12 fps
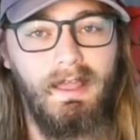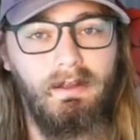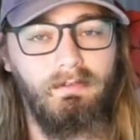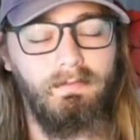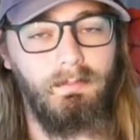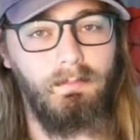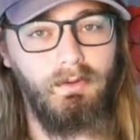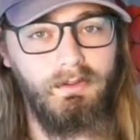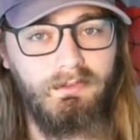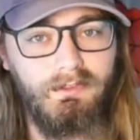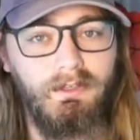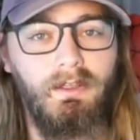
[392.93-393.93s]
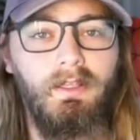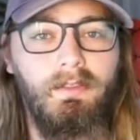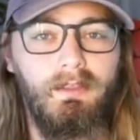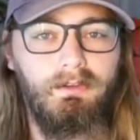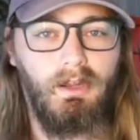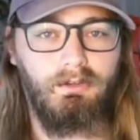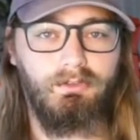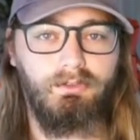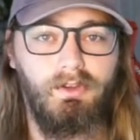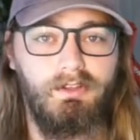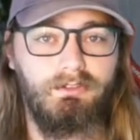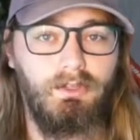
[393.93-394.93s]
out of the prison that Doctor
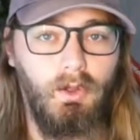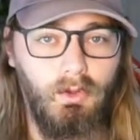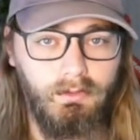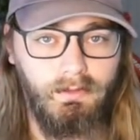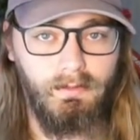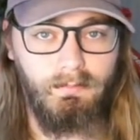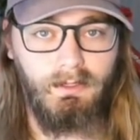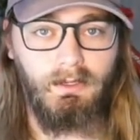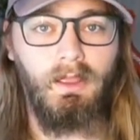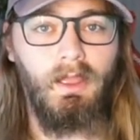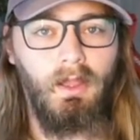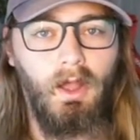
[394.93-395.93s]
Strange is holding them in.